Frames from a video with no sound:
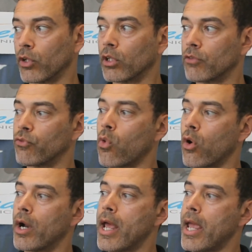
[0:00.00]
They're looking
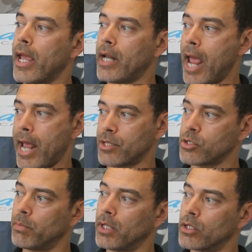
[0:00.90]
for
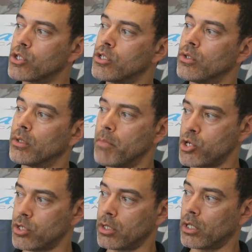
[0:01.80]
enhancement to the mission.